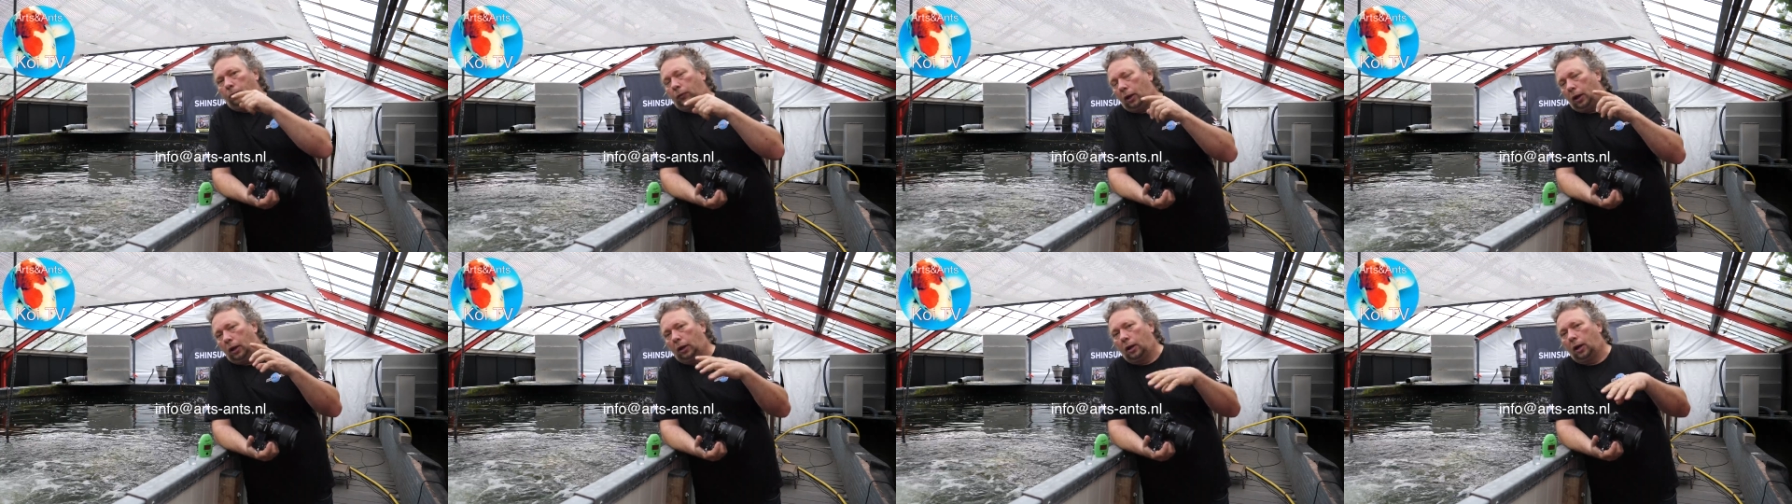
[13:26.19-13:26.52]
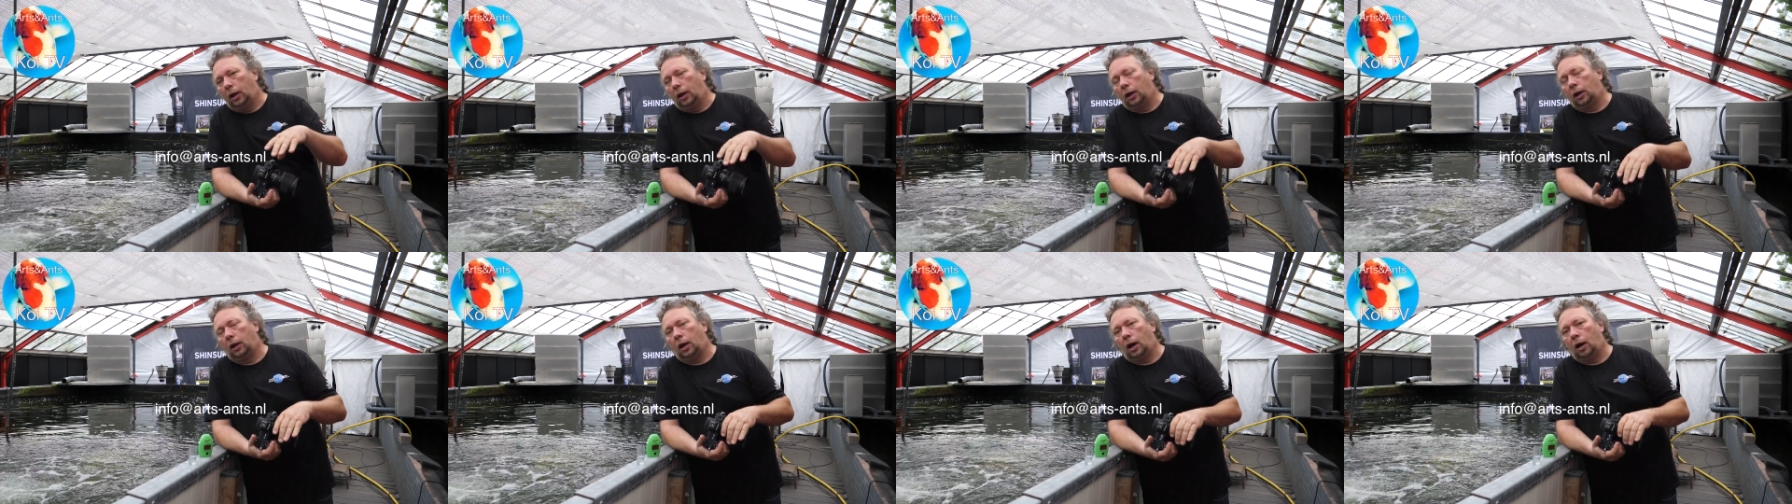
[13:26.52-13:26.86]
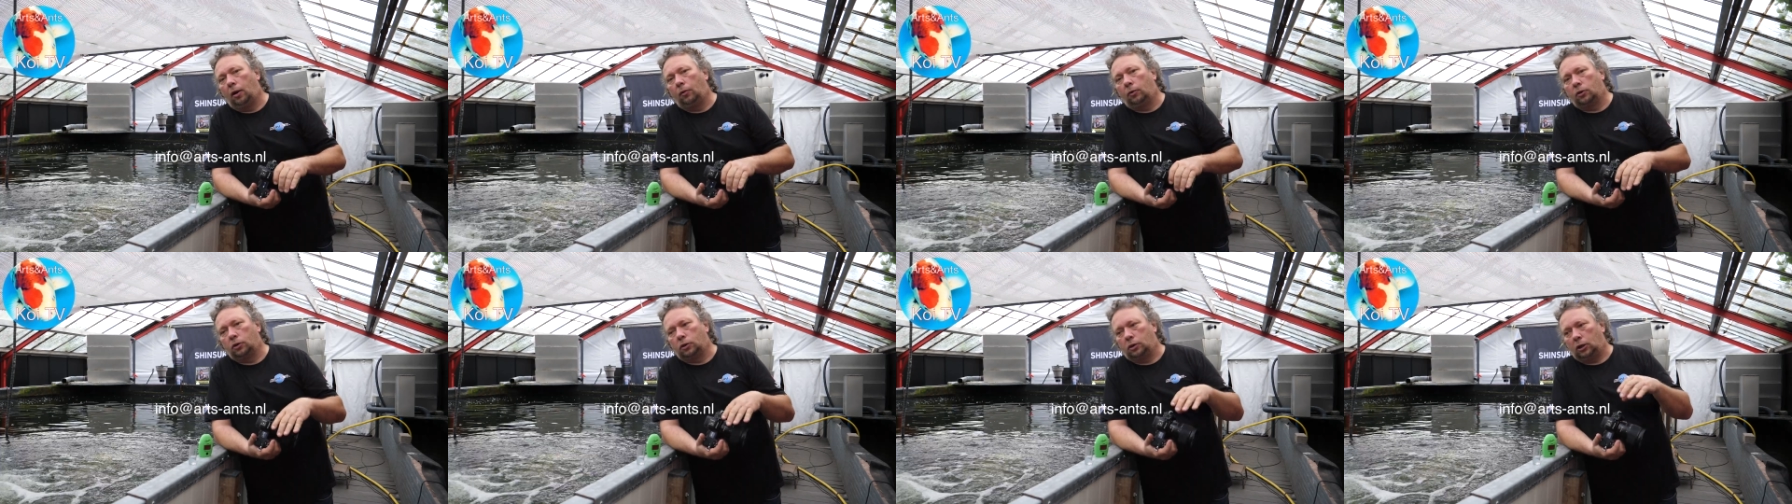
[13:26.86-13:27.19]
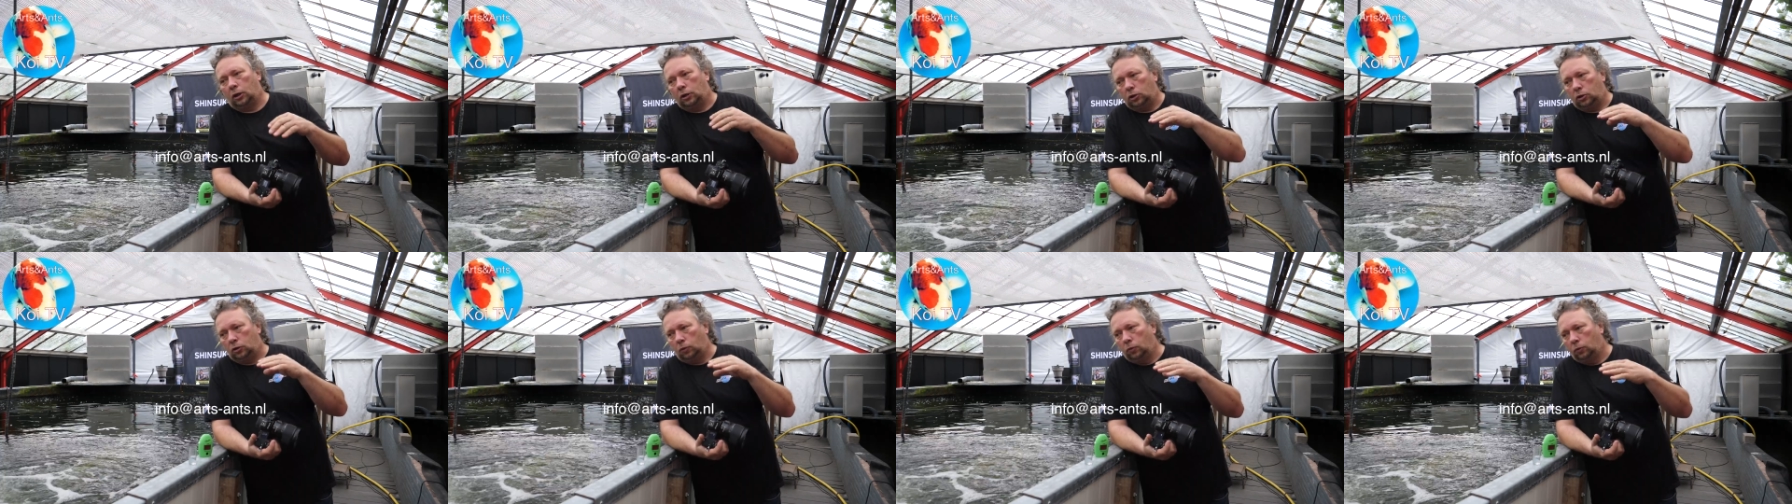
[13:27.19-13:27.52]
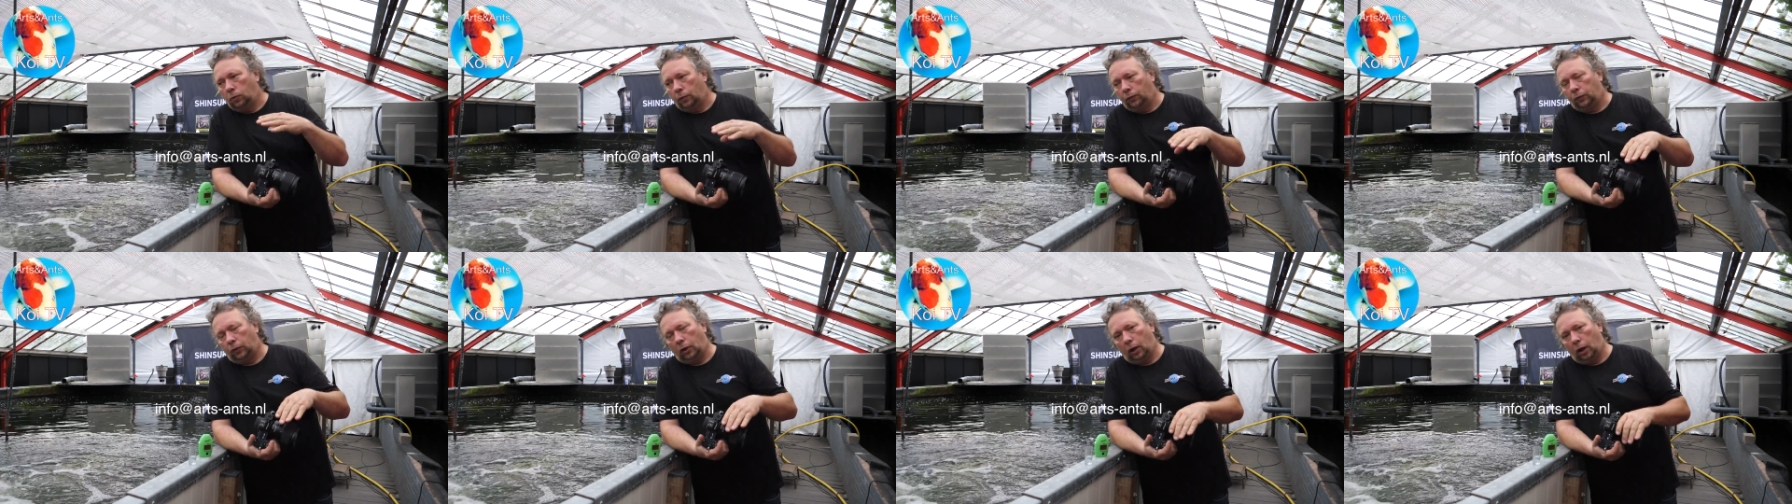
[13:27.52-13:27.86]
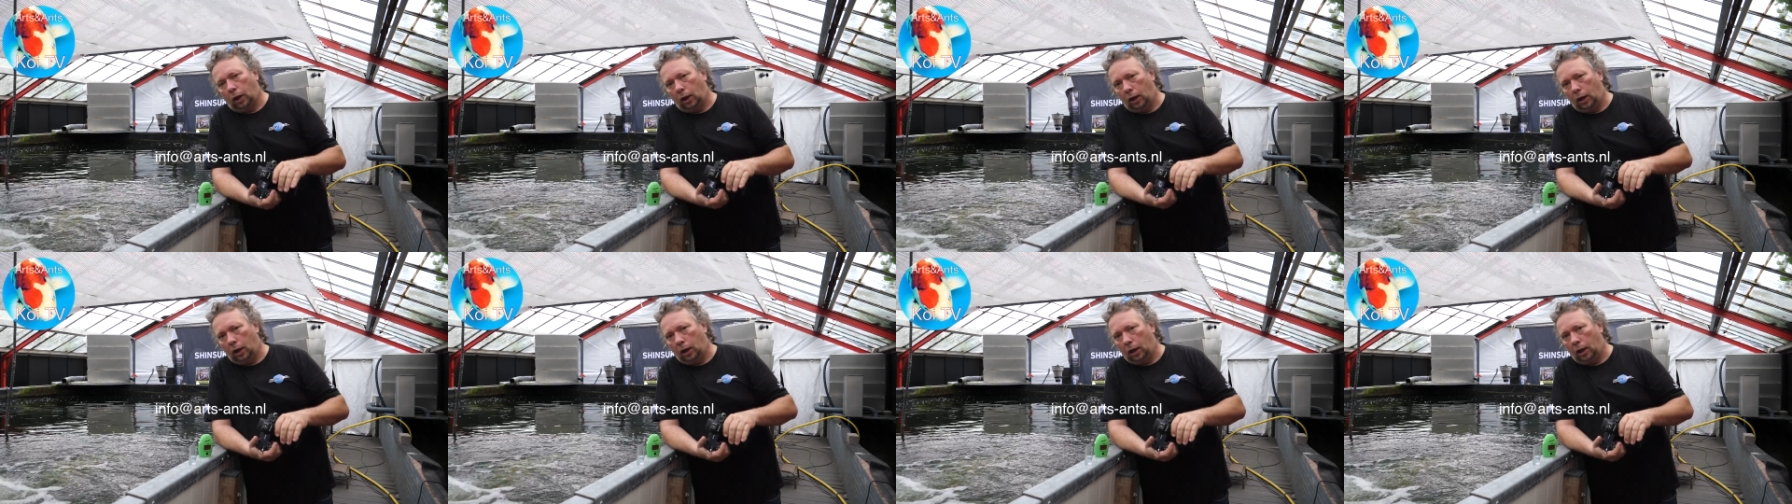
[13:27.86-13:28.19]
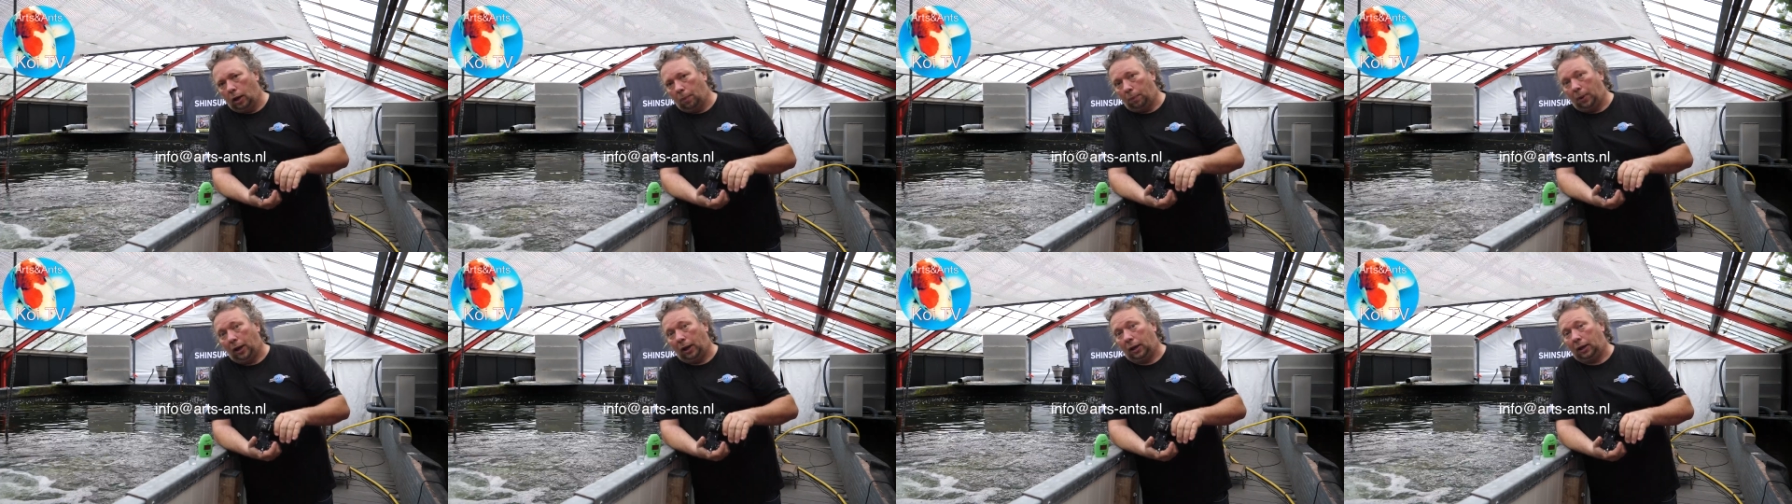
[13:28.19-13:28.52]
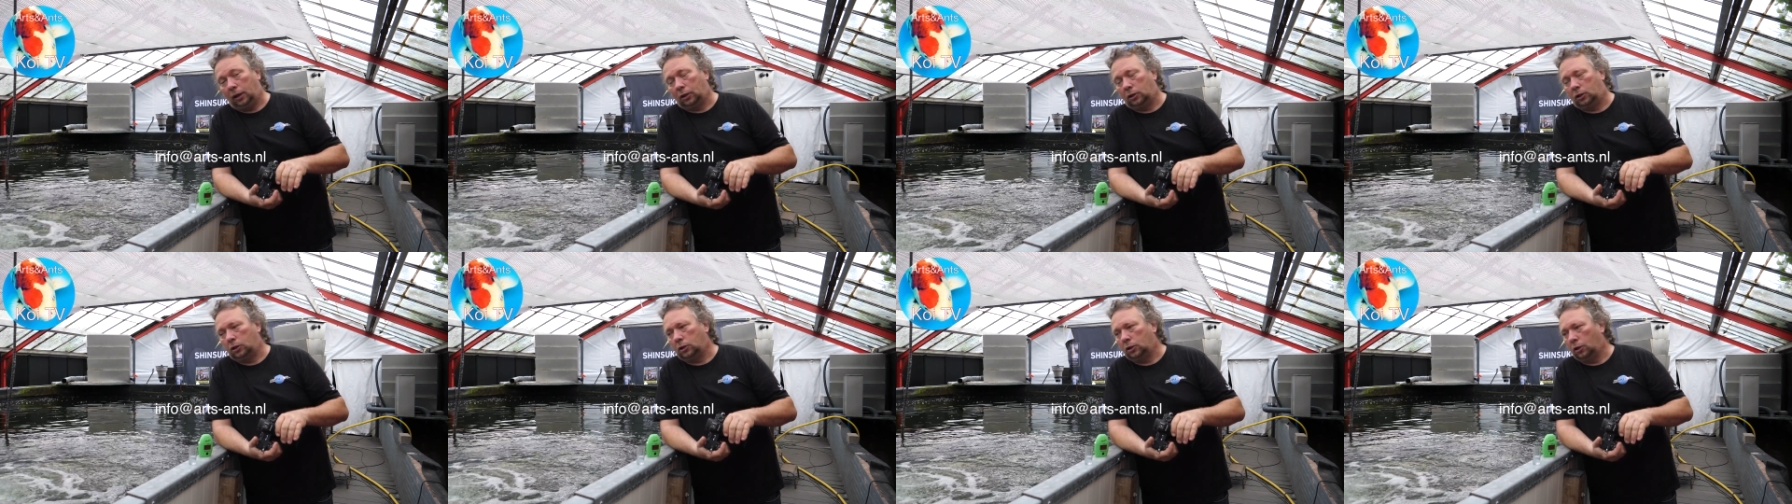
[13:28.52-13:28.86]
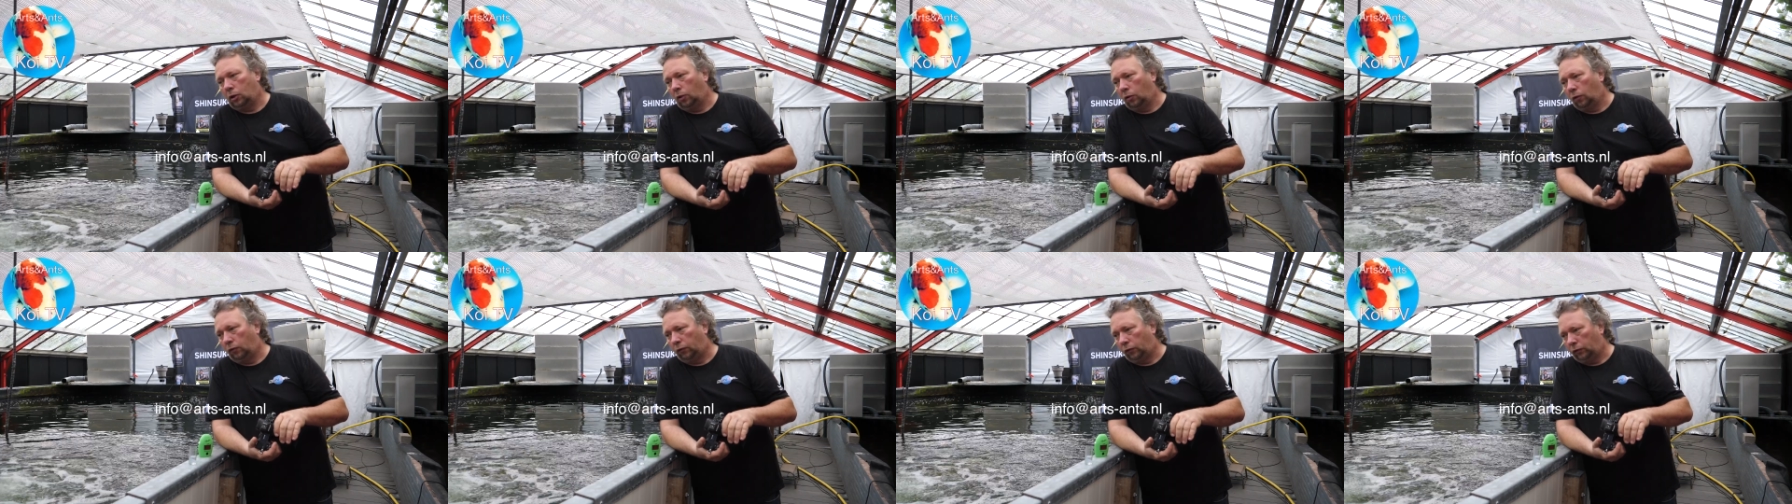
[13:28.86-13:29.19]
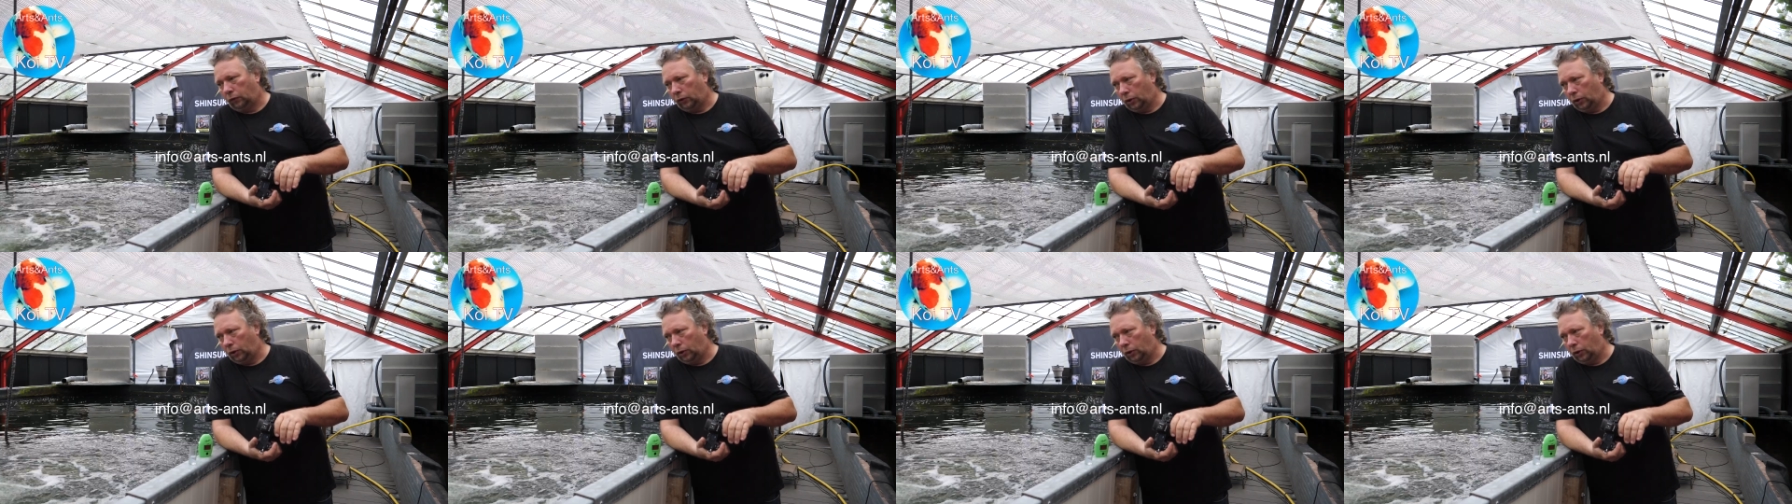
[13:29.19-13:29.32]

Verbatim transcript: And then I will send you uh, a package of,